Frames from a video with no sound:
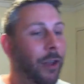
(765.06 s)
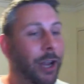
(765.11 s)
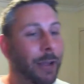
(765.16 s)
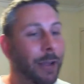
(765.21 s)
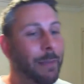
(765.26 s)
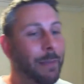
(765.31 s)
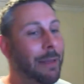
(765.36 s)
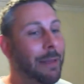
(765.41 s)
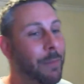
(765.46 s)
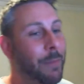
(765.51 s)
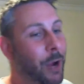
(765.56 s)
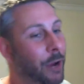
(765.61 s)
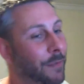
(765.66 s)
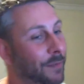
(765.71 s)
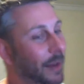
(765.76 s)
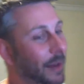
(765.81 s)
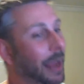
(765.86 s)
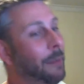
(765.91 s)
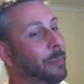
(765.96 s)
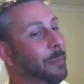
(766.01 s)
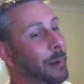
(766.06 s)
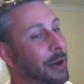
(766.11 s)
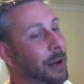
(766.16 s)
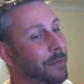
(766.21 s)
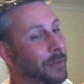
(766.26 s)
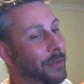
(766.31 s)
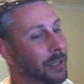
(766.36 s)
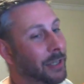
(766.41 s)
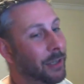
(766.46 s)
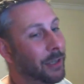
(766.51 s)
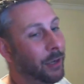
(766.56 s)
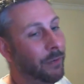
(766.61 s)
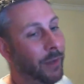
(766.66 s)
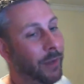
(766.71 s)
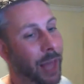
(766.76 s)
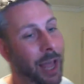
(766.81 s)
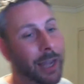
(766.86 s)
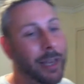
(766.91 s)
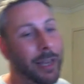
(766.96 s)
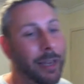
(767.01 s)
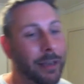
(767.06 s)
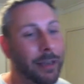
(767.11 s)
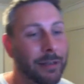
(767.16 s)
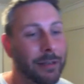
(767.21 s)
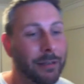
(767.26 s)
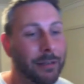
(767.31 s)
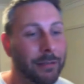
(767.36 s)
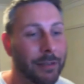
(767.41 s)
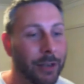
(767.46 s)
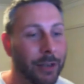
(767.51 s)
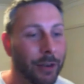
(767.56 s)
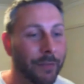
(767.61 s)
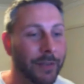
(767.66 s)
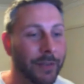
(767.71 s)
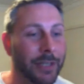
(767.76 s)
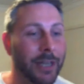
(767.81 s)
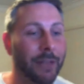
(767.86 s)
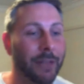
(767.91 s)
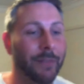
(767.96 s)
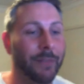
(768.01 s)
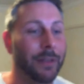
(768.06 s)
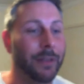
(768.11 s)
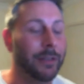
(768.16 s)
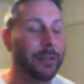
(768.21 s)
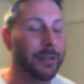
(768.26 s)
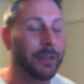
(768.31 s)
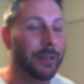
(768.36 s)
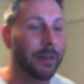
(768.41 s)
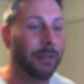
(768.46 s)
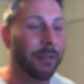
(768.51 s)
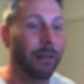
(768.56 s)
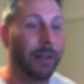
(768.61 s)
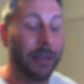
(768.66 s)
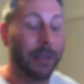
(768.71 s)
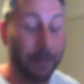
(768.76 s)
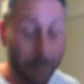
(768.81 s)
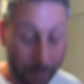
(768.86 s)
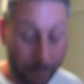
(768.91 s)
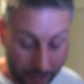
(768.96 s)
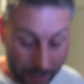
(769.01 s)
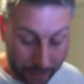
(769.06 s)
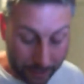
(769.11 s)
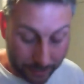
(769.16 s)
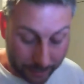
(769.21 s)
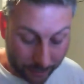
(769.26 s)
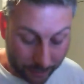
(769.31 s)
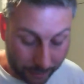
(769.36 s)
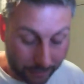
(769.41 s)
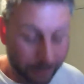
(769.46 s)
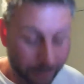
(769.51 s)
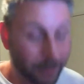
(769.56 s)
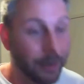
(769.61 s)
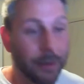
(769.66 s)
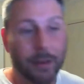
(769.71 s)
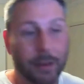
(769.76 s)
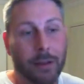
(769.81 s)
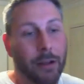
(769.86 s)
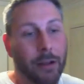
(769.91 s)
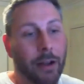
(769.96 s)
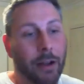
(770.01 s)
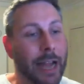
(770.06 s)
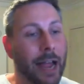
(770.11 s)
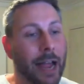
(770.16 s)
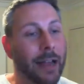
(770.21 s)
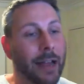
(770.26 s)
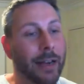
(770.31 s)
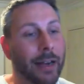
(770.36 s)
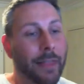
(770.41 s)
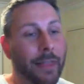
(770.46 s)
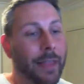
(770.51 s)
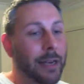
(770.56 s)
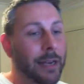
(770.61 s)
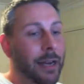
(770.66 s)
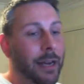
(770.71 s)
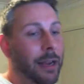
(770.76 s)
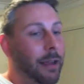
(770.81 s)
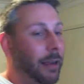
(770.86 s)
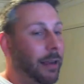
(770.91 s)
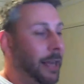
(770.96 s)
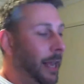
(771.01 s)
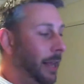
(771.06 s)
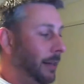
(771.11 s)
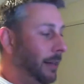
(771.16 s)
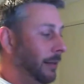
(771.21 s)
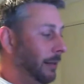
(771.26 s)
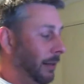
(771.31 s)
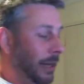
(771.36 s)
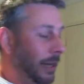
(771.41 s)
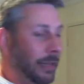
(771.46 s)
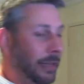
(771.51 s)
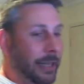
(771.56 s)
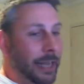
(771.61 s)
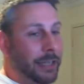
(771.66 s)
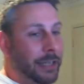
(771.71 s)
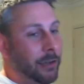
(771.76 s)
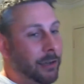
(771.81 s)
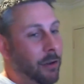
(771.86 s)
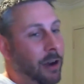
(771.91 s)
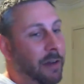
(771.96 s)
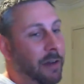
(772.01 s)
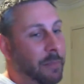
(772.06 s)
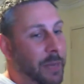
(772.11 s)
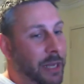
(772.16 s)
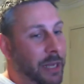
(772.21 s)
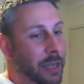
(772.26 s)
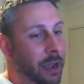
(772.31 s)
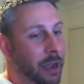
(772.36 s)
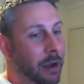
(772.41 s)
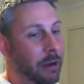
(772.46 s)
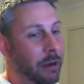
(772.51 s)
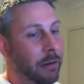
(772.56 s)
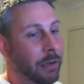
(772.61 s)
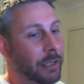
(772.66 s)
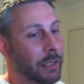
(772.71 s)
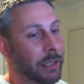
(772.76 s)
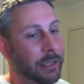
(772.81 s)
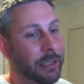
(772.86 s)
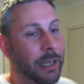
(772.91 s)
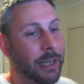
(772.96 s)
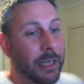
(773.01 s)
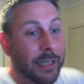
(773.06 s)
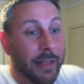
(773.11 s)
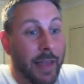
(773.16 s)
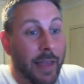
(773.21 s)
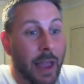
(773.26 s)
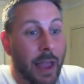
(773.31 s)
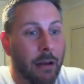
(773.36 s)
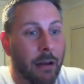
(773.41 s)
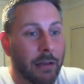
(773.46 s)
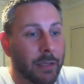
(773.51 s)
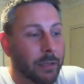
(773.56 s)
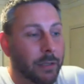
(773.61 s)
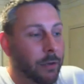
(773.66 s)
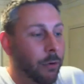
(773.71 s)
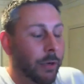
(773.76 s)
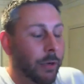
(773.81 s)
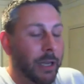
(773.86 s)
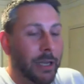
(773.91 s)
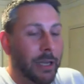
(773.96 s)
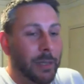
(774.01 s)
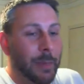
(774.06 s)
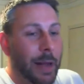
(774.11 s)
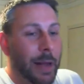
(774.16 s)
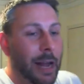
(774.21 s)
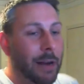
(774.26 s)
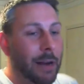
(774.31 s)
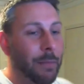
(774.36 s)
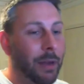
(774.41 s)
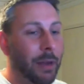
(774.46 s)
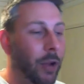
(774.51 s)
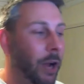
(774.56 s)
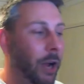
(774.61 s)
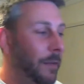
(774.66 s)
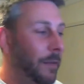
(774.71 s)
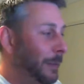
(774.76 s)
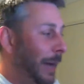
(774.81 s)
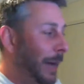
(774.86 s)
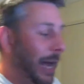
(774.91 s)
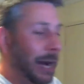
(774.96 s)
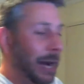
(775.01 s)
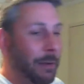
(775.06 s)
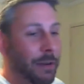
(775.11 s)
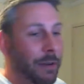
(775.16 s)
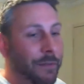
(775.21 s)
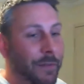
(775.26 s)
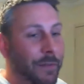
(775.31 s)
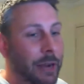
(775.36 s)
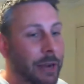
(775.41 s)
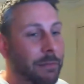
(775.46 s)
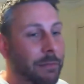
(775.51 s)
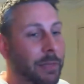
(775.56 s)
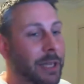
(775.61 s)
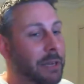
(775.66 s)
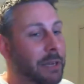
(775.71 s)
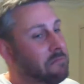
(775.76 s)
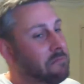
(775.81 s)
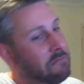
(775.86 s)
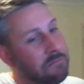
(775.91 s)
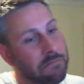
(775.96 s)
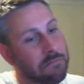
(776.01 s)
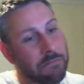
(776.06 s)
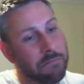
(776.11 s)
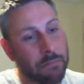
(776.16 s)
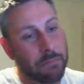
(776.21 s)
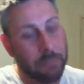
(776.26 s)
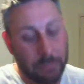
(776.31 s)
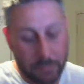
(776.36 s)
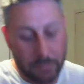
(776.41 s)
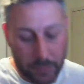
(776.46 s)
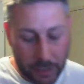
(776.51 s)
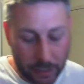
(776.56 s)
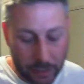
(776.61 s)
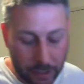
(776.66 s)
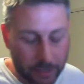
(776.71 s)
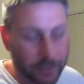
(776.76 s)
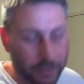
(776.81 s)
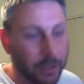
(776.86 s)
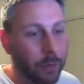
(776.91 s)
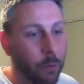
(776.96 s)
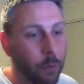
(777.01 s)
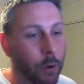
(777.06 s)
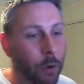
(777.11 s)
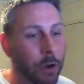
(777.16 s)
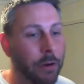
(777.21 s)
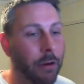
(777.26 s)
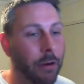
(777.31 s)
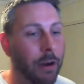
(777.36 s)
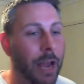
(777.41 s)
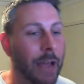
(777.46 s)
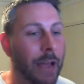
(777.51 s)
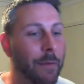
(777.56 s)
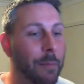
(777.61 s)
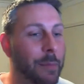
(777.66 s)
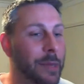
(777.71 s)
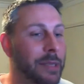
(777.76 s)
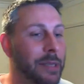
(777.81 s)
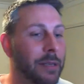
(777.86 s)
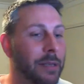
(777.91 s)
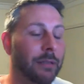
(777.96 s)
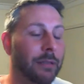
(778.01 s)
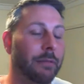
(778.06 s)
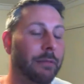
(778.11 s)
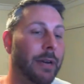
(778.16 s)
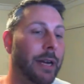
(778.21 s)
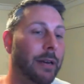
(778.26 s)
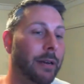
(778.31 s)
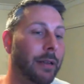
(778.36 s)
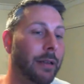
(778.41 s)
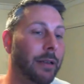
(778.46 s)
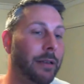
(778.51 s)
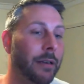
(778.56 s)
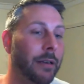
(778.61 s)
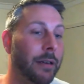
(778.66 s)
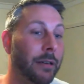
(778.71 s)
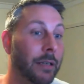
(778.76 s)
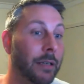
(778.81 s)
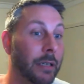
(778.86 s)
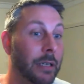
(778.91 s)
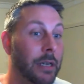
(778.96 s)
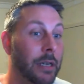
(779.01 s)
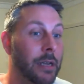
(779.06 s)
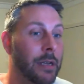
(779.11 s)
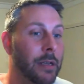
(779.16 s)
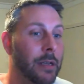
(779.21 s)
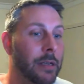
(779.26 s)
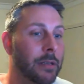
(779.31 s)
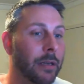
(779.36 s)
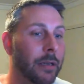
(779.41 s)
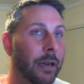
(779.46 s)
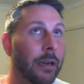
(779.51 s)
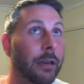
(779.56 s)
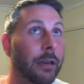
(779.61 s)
made my own flatbread for the souvlaki, you know, for dinner for tonight. You know what I mean? So I can't let that side of me go. It's there. It's cooking is part of my life. It's part of my family. You know, so why not have a business around it? You know, so